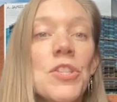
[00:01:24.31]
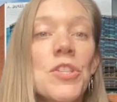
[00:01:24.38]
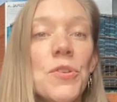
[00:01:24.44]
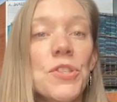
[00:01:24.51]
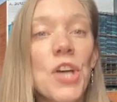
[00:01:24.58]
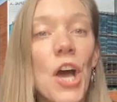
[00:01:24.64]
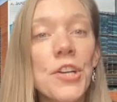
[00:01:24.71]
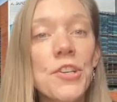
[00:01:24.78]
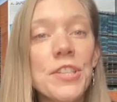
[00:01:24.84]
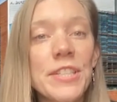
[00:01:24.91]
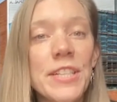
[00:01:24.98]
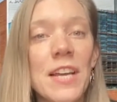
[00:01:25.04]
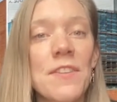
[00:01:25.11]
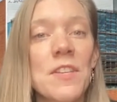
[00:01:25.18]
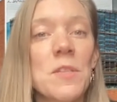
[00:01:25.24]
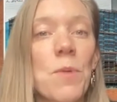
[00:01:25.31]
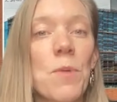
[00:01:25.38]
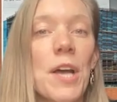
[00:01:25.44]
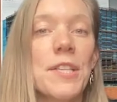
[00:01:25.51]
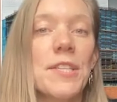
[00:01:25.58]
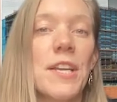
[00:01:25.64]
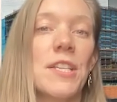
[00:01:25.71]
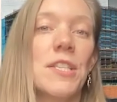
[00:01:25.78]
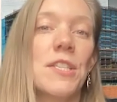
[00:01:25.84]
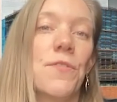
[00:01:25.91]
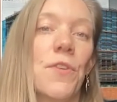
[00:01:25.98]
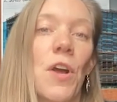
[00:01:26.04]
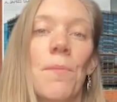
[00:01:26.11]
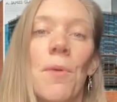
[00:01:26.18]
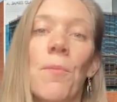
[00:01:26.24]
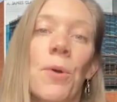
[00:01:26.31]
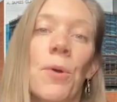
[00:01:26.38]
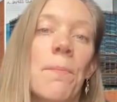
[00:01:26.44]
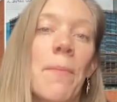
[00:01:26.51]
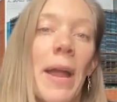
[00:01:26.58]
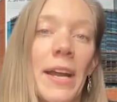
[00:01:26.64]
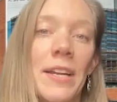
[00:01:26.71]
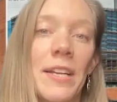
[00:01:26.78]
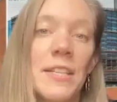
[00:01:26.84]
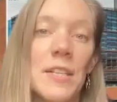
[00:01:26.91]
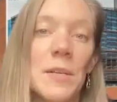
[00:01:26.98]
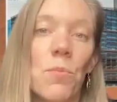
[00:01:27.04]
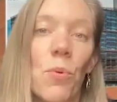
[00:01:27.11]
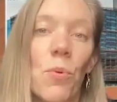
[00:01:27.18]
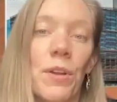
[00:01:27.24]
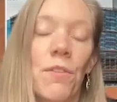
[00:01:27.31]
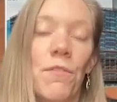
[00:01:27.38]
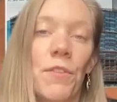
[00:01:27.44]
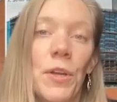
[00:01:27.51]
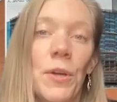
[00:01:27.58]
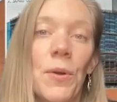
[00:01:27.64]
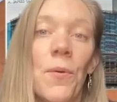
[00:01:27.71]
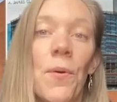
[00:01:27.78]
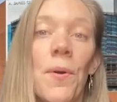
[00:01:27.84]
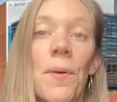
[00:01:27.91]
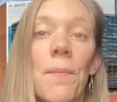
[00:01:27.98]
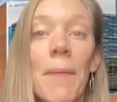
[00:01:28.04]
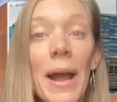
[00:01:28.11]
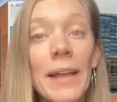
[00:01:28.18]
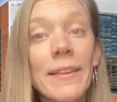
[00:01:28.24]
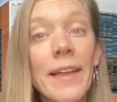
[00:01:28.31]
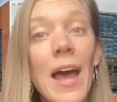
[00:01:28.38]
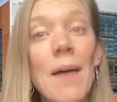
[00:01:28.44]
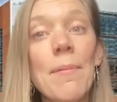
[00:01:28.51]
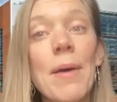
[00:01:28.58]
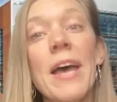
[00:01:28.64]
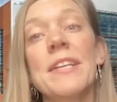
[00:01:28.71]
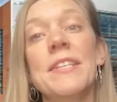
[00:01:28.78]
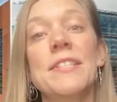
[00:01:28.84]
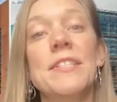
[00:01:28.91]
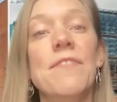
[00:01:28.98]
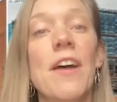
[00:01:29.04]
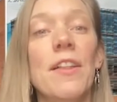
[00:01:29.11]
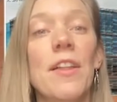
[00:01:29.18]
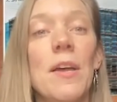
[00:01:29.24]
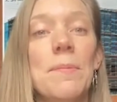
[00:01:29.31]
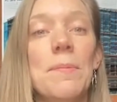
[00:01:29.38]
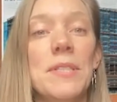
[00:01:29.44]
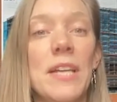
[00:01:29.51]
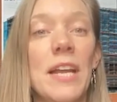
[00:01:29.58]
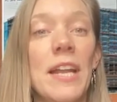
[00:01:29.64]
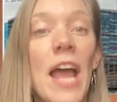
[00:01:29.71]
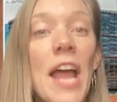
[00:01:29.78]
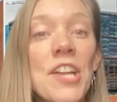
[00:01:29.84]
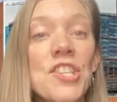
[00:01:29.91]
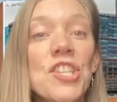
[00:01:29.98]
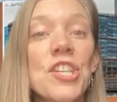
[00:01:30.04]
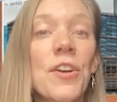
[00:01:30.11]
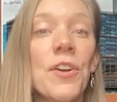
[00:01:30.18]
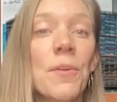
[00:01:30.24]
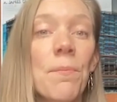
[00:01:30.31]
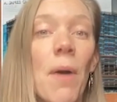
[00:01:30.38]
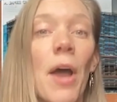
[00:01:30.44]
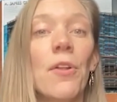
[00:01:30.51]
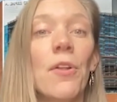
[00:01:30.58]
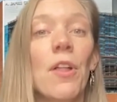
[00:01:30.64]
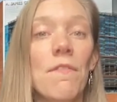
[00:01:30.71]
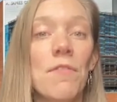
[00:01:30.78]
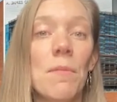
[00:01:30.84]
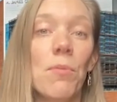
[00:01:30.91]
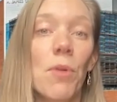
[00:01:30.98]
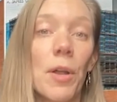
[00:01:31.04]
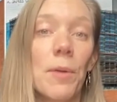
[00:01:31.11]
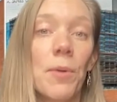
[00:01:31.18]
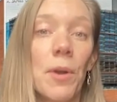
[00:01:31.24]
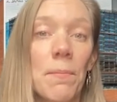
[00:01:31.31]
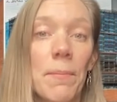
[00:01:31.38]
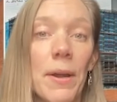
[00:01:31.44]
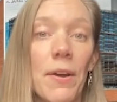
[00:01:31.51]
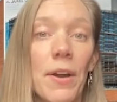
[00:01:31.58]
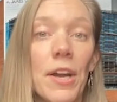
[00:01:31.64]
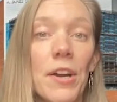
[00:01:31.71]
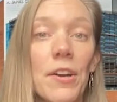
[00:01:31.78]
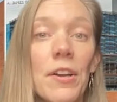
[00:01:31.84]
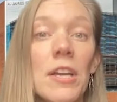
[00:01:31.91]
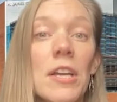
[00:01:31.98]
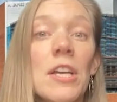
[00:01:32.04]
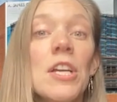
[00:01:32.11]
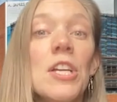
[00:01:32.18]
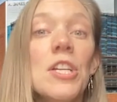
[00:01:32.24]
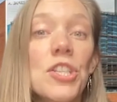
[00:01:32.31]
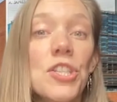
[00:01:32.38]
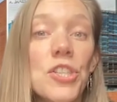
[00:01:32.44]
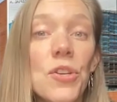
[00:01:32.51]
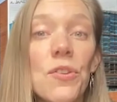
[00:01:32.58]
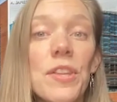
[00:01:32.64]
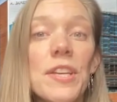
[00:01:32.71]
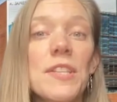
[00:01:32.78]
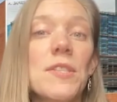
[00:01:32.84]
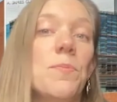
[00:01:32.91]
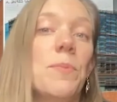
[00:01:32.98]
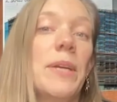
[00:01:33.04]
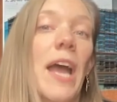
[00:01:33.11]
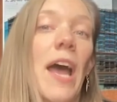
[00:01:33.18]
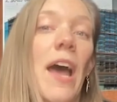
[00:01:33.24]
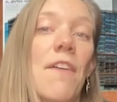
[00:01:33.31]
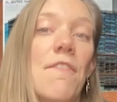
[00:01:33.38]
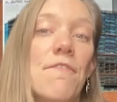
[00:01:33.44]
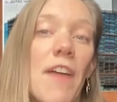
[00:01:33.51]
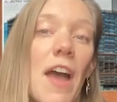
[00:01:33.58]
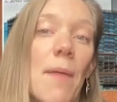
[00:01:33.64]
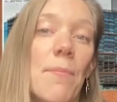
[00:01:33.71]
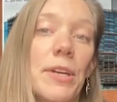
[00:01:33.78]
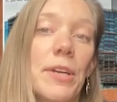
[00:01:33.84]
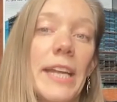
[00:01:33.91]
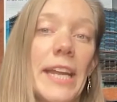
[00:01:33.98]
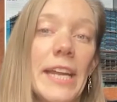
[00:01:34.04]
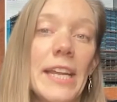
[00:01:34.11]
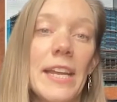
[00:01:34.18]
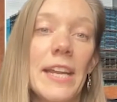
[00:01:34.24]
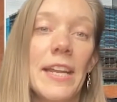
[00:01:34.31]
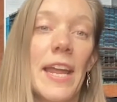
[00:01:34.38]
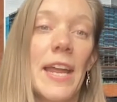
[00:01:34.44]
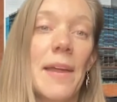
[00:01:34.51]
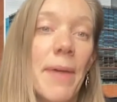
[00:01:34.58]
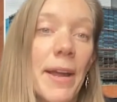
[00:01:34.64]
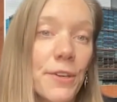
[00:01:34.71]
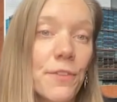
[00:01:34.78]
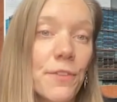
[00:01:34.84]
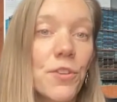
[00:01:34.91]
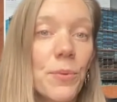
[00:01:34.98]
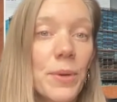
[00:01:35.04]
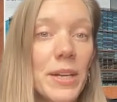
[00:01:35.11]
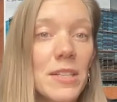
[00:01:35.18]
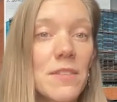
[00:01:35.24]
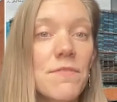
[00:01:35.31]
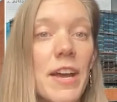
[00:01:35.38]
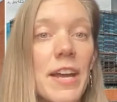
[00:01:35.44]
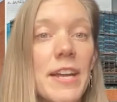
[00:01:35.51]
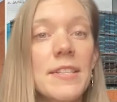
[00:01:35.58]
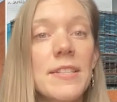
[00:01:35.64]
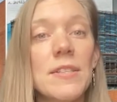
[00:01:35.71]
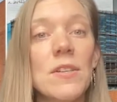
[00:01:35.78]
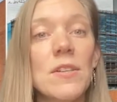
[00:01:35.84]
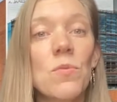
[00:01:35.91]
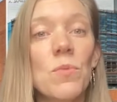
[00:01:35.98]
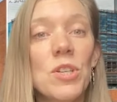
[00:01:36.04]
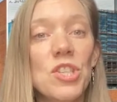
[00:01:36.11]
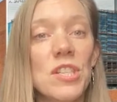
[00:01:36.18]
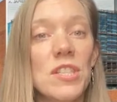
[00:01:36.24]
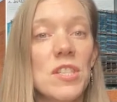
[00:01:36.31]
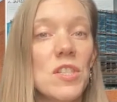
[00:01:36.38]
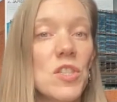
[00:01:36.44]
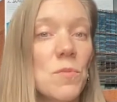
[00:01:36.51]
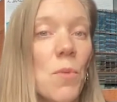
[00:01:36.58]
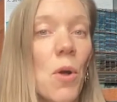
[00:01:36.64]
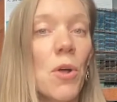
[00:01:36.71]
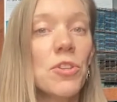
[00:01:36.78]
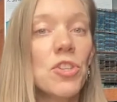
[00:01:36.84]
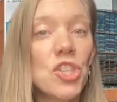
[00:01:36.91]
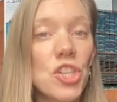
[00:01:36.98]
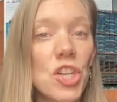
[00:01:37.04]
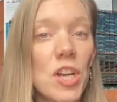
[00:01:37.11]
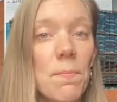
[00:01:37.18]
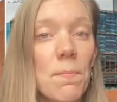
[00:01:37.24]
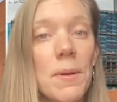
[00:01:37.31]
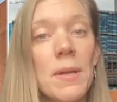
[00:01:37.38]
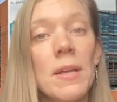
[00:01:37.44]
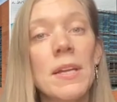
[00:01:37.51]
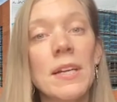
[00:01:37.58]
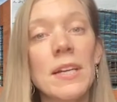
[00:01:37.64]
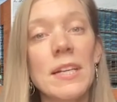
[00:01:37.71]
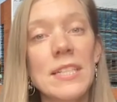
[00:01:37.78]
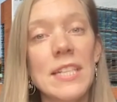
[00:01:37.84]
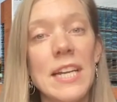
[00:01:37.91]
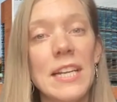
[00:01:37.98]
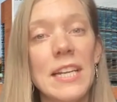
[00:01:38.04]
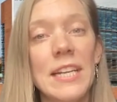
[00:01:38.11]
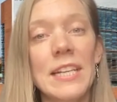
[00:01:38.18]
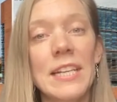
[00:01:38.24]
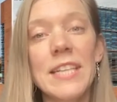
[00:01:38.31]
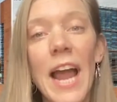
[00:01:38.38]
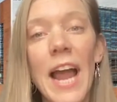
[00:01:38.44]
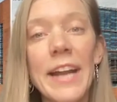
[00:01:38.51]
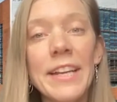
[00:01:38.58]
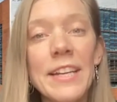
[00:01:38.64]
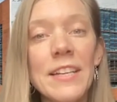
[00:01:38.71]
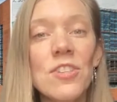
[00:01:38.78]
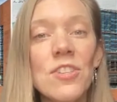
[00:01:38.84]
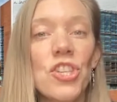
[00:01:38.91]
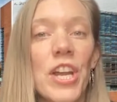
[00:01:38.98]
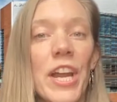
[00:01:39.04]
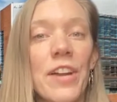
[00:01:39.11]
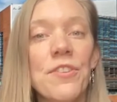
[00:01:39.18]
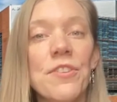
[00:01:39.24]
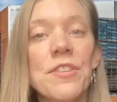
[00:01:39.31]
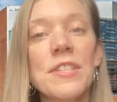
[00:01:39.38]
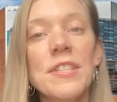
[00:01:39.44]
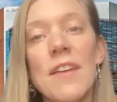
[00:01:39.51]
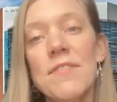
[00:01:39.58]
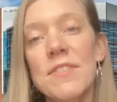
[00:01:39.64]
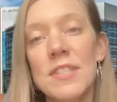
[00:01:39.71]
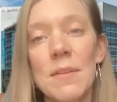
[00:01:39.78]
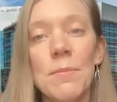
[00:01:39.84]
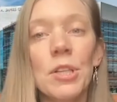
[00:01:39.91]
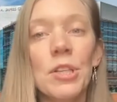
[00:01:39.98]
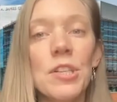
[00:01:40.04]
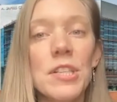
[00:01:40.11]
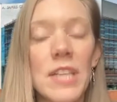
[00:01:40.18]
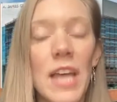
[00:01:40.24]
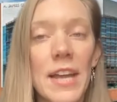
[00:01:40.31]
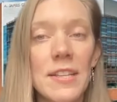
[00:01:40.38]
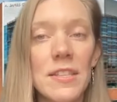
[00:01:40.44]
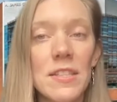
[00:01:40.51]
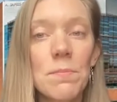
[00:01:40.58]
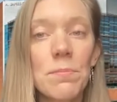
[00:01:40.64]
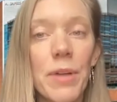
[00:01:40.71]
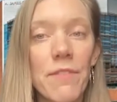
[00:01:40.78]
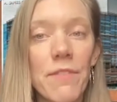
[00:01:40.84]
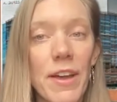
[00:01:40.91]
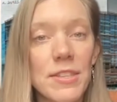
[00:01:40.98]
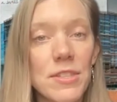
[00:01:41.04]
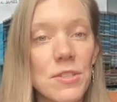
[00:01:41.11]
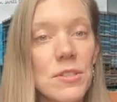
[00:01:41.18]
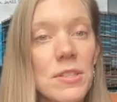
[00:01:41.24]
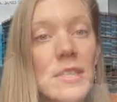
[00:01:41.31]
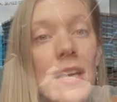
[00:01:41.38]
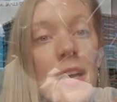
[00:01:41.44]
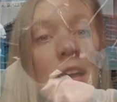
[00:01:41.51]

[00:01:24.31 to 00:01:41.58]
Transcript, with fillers: So to understand this process from a more mechanistic point of view, my lab has developed an engineered model of the blood-brain barrier. To do this, we have fabricated a microfluidic device, which is a small chip containing tiny channels of similar size to blood vessels,